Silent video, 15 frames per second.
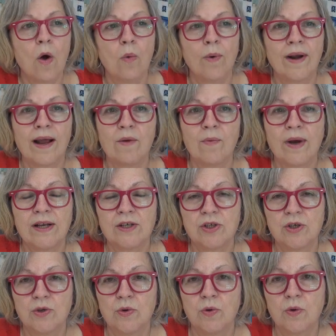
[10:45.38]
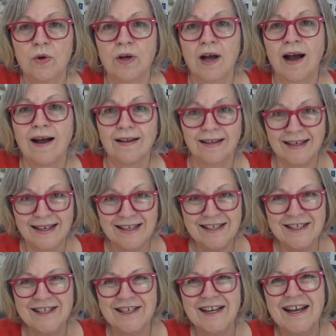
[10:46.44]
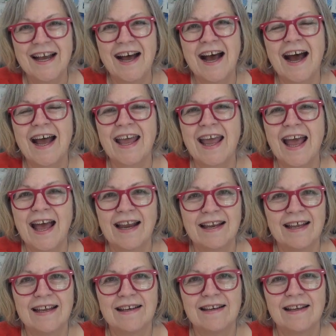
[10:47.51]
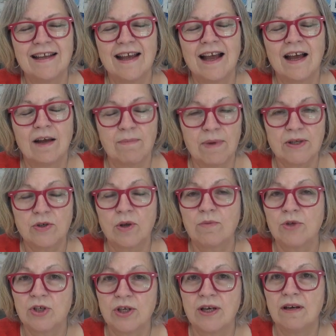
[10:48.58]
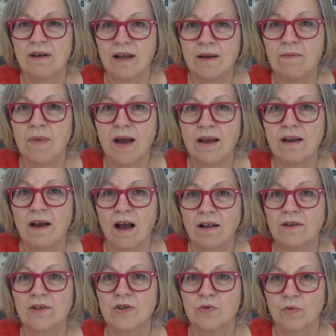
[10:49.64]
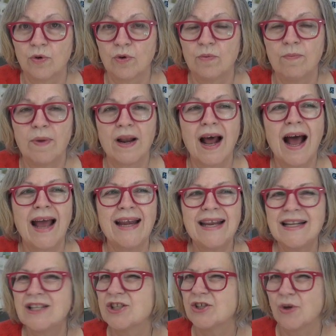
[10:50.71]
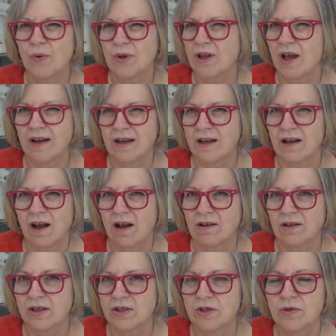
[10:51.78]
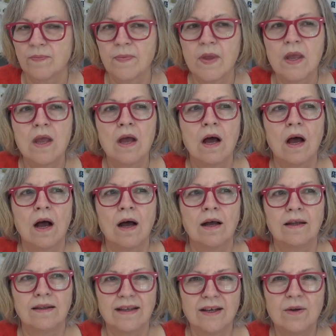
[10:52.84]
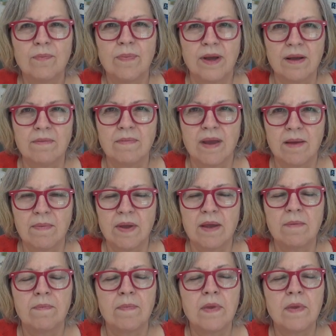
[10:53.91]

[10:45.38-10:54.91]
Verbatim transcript: When I went to college, I had it, I had my sewing machine in my college room, but I didn't sew a lot in college, uh, a little bit maybe